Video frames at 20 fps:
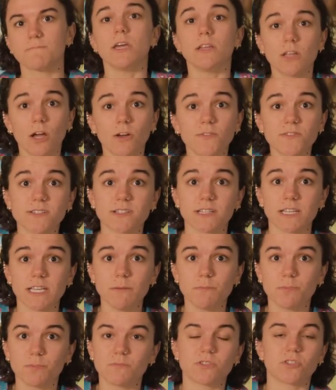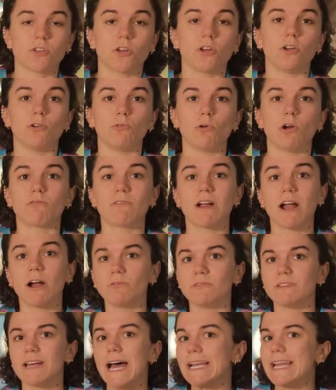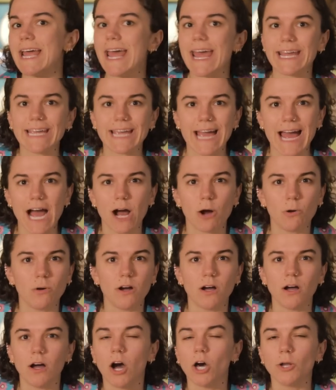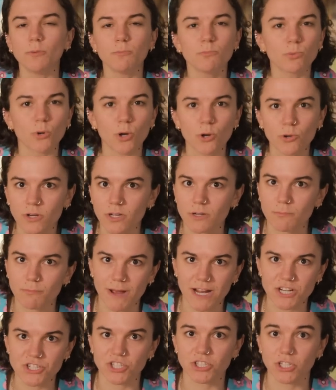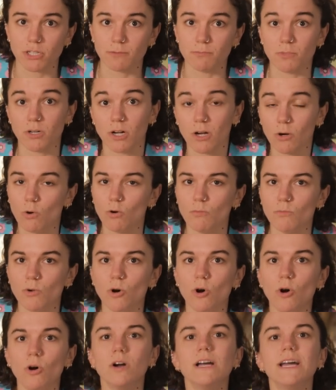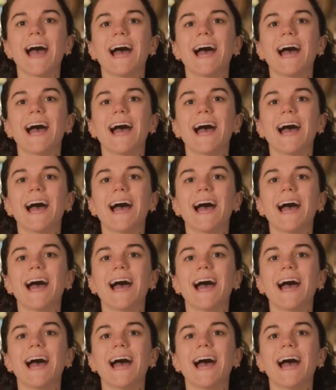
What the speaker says: Enough sleep, so around that 8-hour unbroken magic number or more,